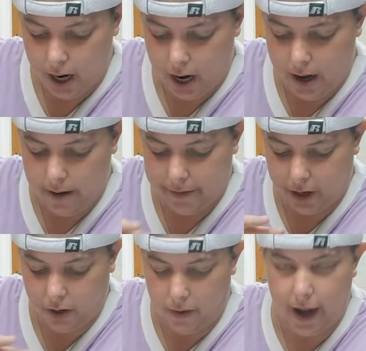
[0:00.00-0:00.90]
the
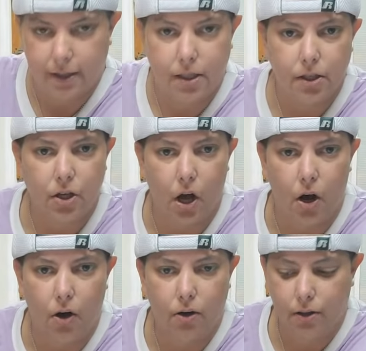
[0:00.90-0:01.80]
correct
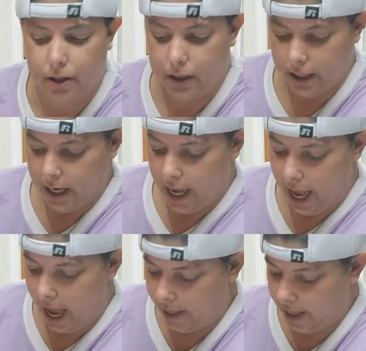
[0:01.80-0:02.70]
songs,
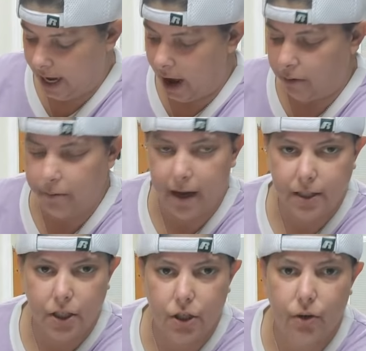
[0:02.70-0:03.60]
and then I will
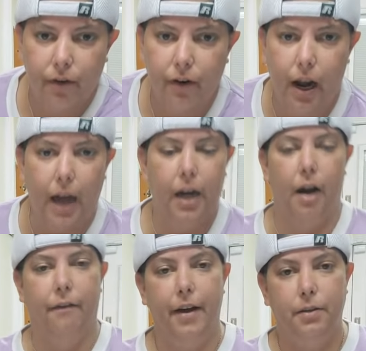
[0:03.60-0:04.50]
message you. If you're not in
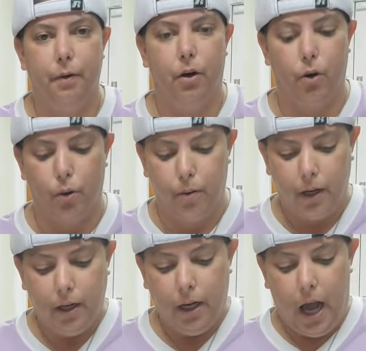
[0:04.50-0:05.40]
our Facebook group,
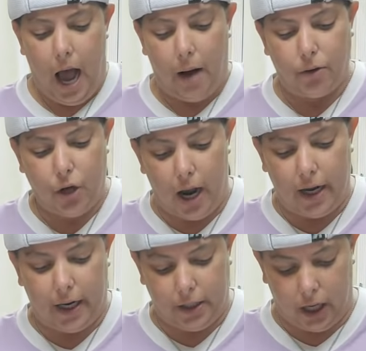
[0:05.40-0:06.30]
I will try and
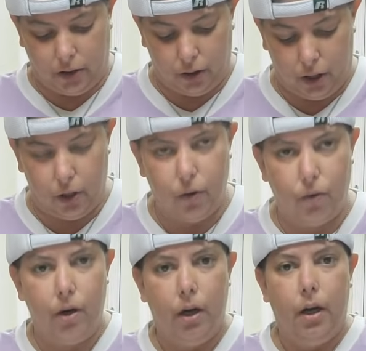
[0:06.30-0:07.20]
get in touch with
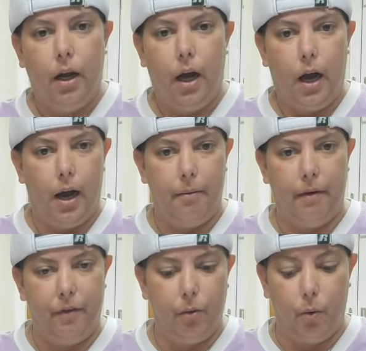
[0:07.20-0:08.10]
you
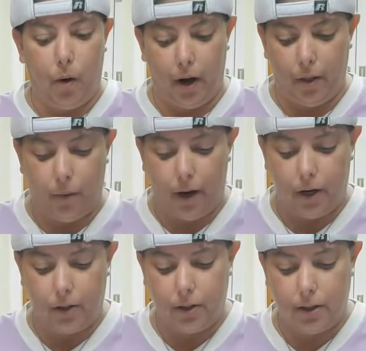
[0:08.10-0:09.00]
if you were one of the
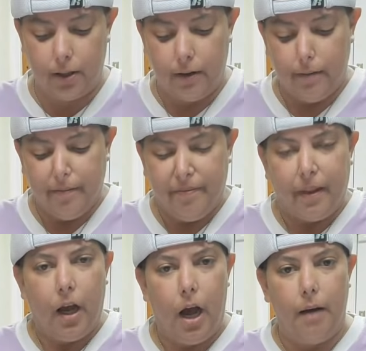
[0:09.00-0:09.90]
winners.
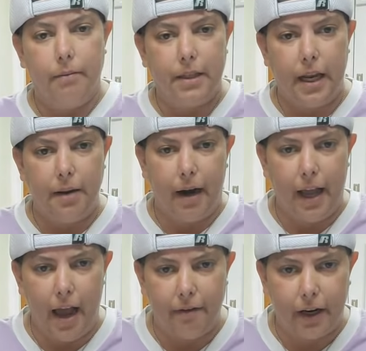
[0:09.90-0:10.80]
Does
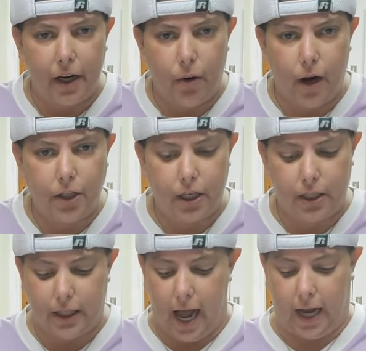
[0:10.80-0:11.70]
anybody have any
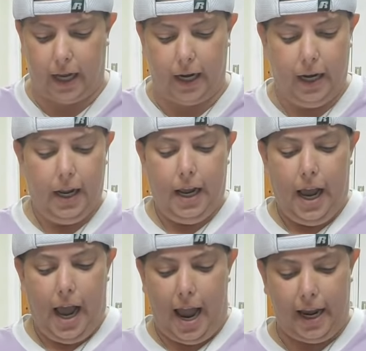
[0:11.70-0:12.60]
questions that I could
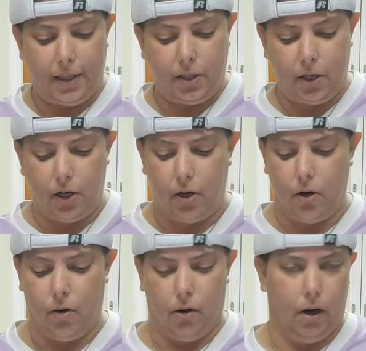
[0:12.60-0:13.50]
answer
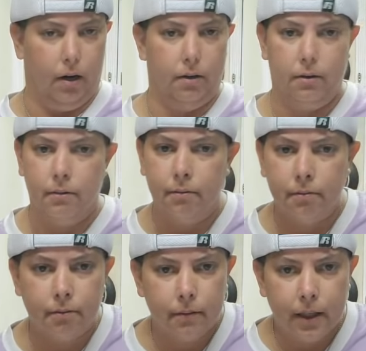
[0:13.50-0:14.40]
or
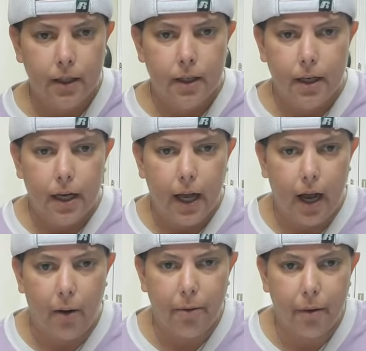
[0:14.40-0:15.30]

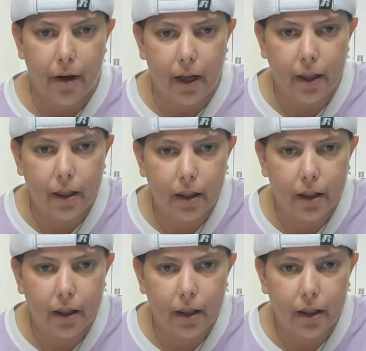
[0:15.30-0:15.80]
help you with?